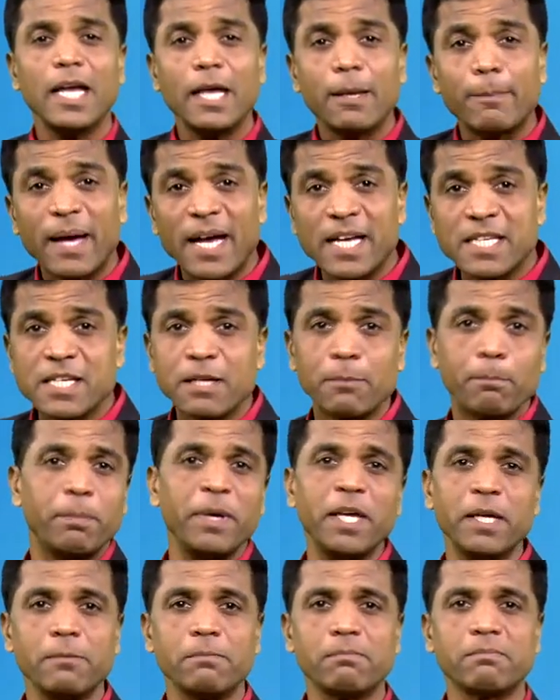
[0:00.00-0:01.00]
Imagine
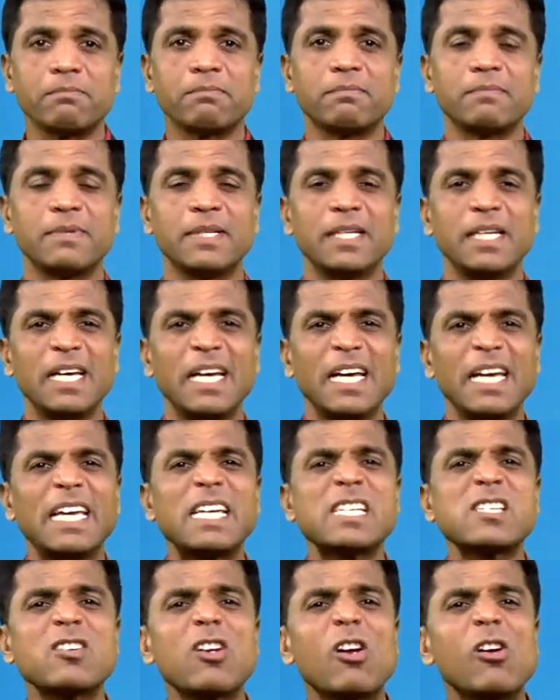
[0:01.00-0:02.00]
B. He
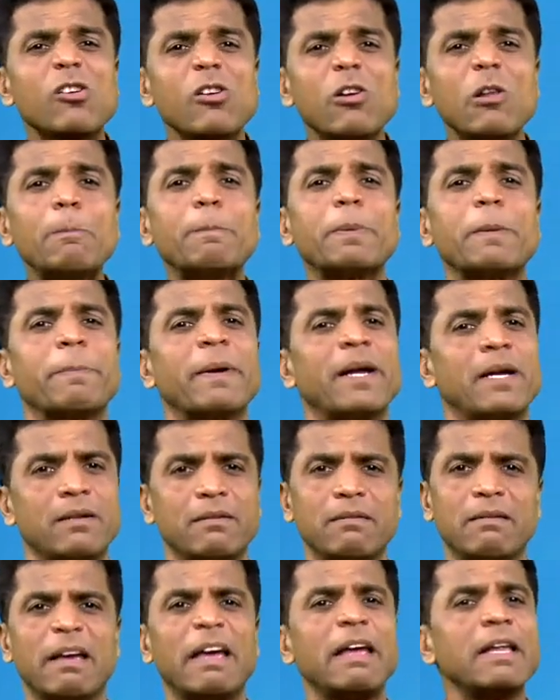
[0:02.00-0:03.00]
has not at all
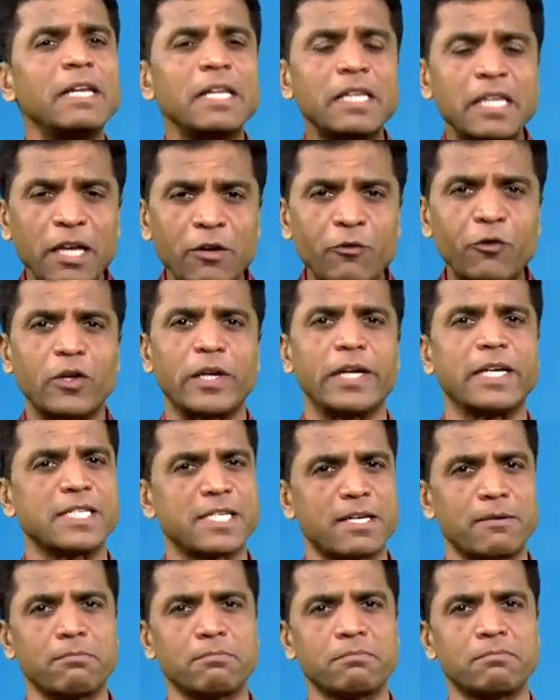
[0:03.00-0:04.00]
prepared anything for
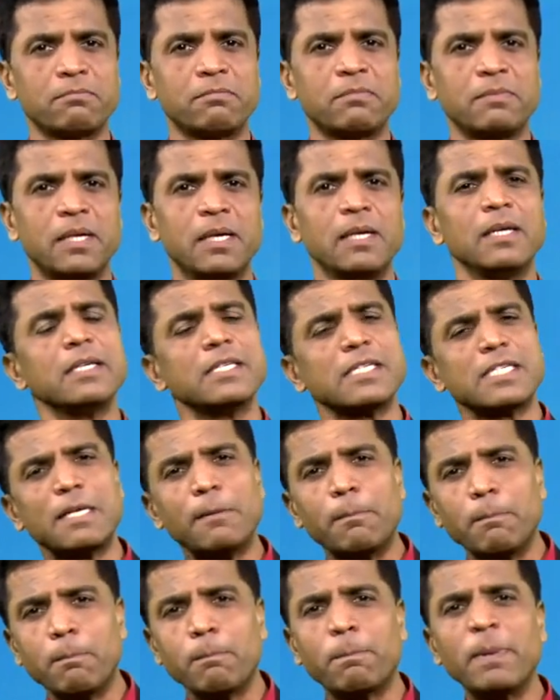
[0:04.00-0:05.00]
exam.
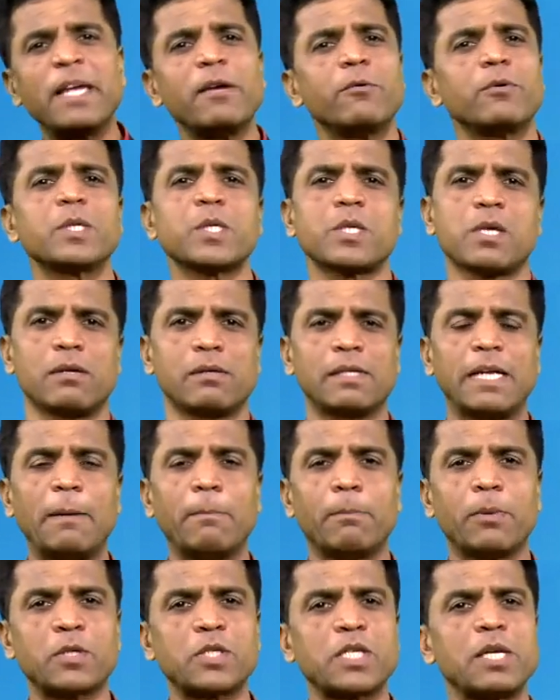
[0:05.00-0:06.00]
Simply he was
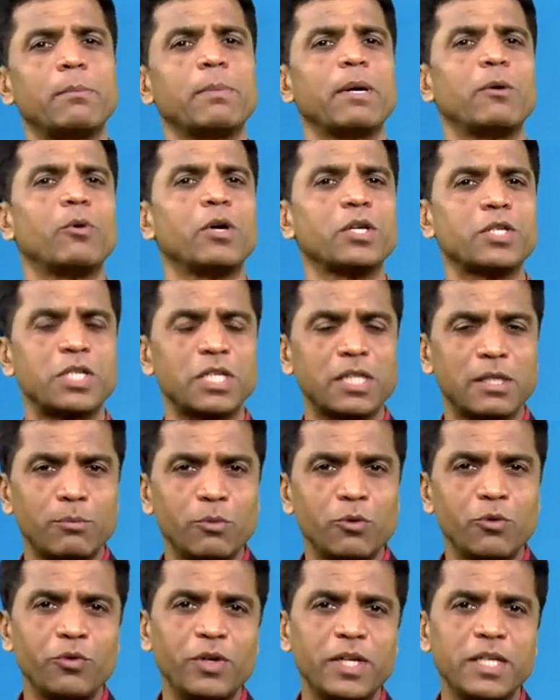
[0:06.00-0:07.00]
time passing by watching the
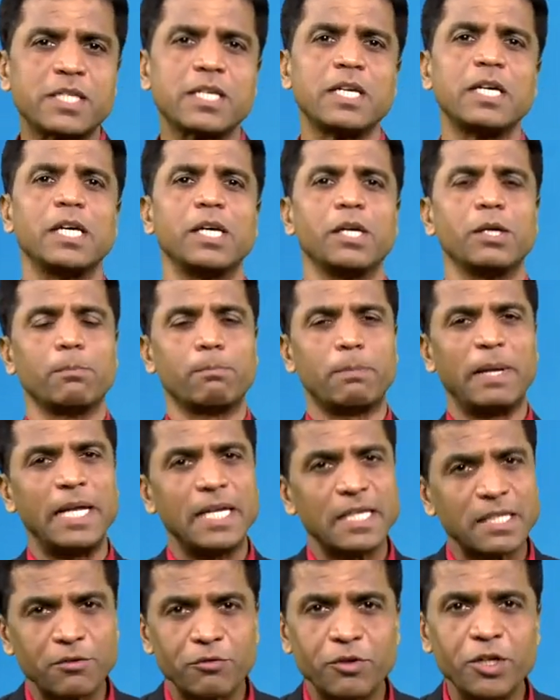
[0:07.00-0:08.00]
movies,
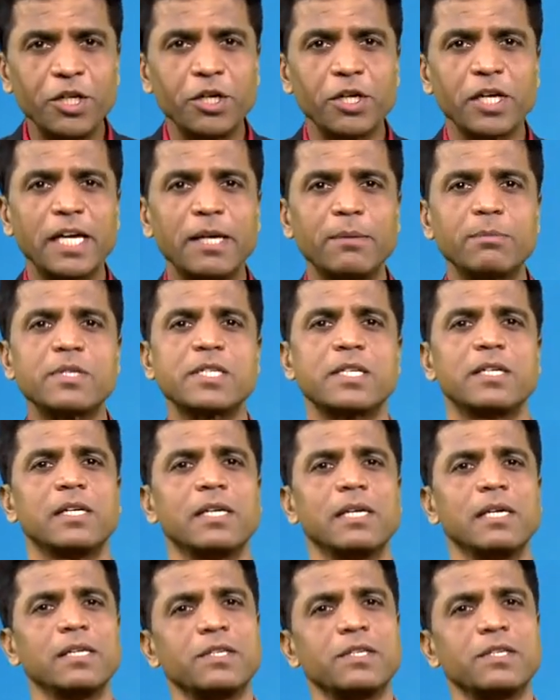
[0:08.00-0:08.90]
playing the video games.